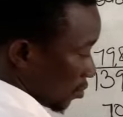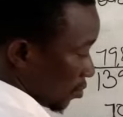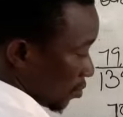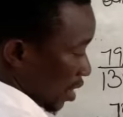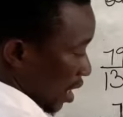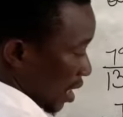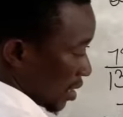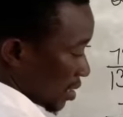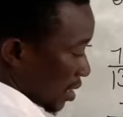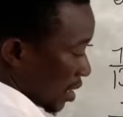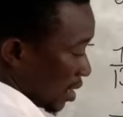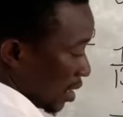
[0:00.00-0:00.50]

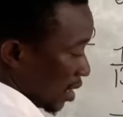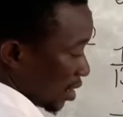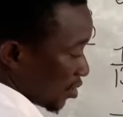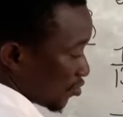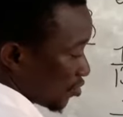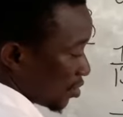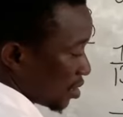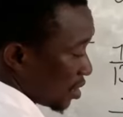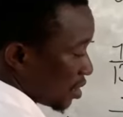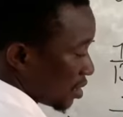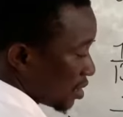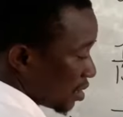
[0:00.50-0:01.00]
as
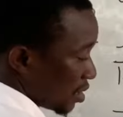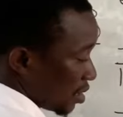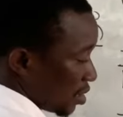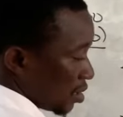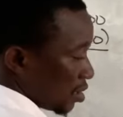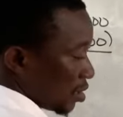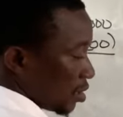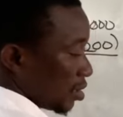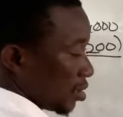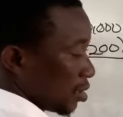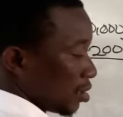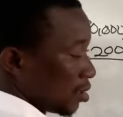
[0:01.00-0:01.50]
electricity
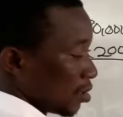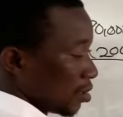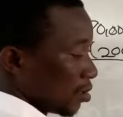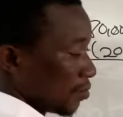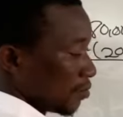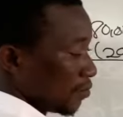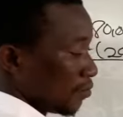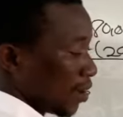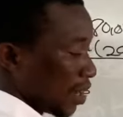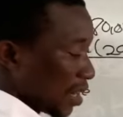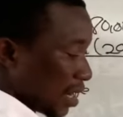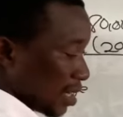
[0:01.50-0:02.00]

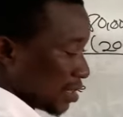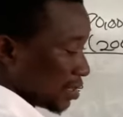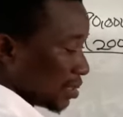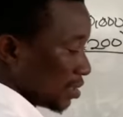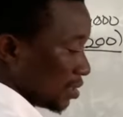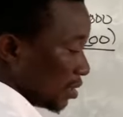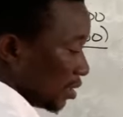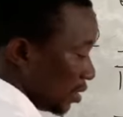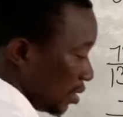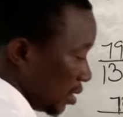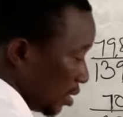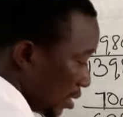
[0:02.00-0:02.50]
balance
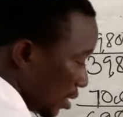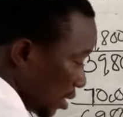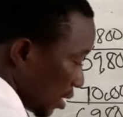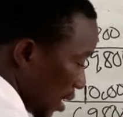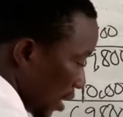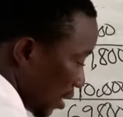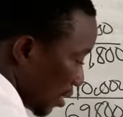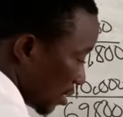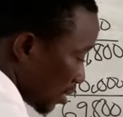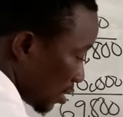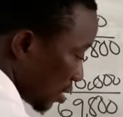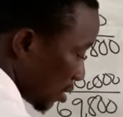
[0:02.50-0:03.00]
CD. That
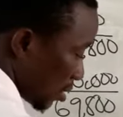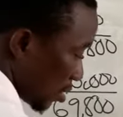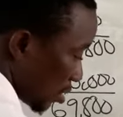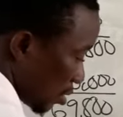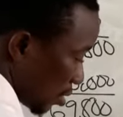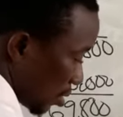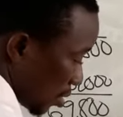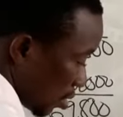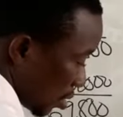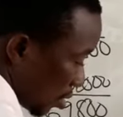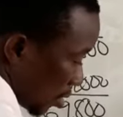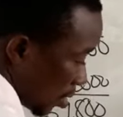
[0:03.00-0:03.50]
is
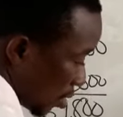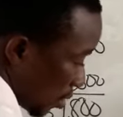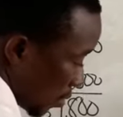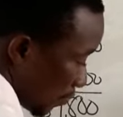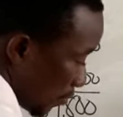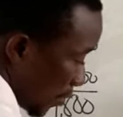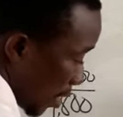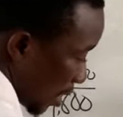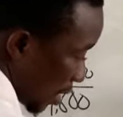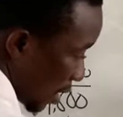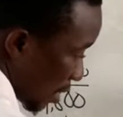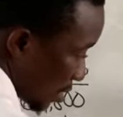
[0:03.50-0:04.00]

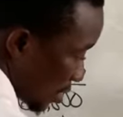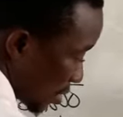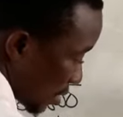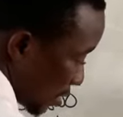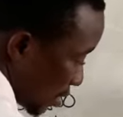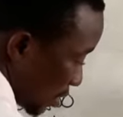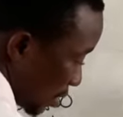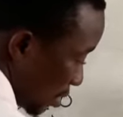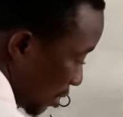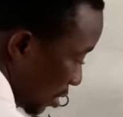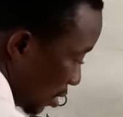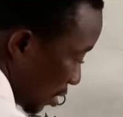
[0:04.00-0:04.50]
balance
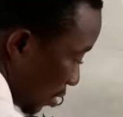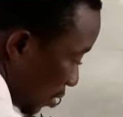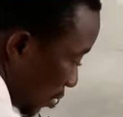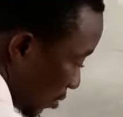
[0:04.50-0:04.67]
CD.